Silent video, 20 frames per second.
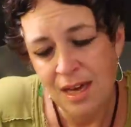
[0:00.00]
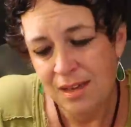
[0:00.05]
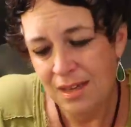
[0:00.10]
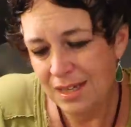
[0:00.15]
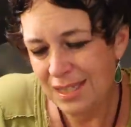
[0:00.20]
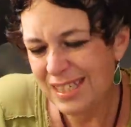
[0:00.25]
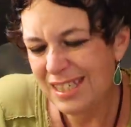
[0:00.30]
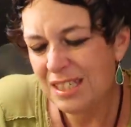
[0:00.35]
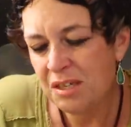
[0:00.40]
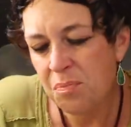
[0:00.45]

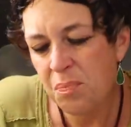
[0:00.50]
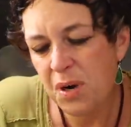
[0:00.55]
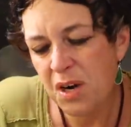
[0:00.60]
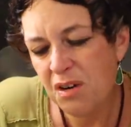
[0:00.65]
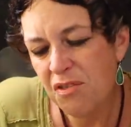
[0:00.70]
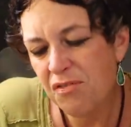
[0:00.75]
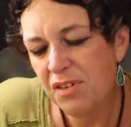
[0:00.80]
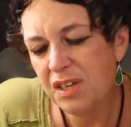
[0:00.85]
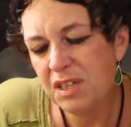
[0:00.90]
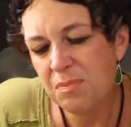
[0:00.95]
This is a
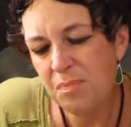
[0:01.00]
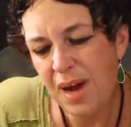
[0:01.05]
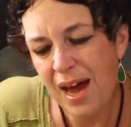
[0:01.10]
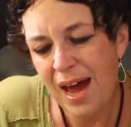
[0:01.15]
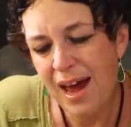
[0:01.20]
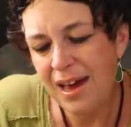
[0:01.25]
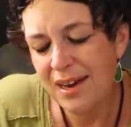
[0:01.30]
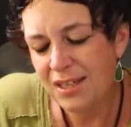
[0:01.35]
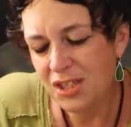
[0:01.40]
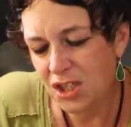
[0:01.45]
perfect
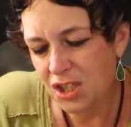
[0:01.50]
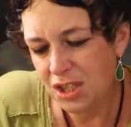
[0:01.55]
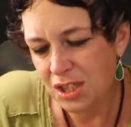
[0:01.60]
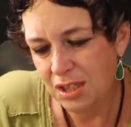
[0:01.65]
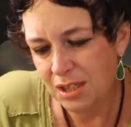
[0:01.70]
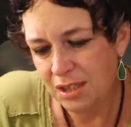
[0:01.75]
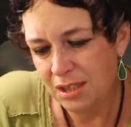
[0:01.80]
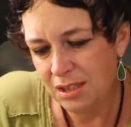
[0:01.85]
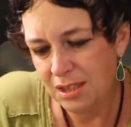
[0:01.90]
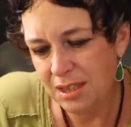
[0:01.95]
match.
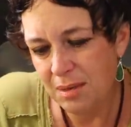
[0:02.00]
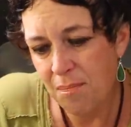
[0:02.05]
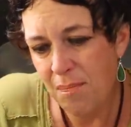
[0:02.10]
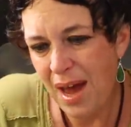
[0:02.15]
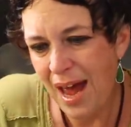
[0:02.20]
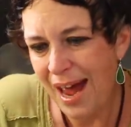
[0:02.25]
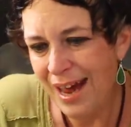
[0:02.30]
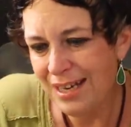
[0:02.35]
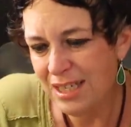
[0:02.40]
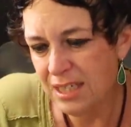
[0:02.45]
It's a
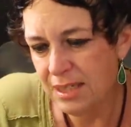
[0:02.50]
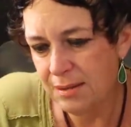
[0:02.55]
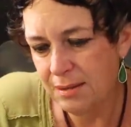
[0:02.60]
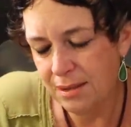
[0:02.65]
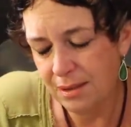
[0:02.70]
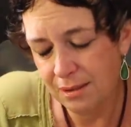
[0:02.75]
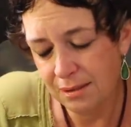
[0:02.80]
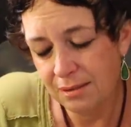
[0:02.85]
match.